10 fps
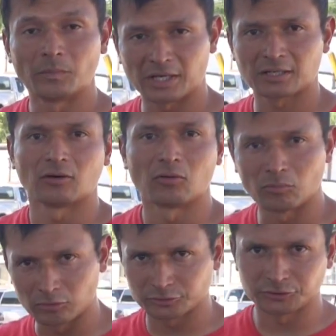back
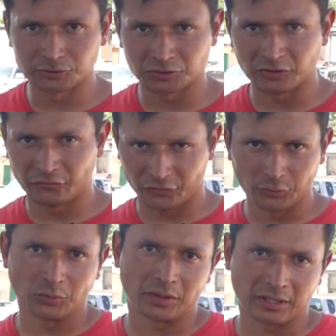on motion if
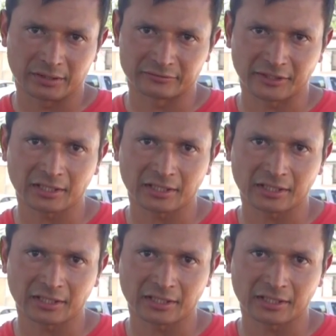you are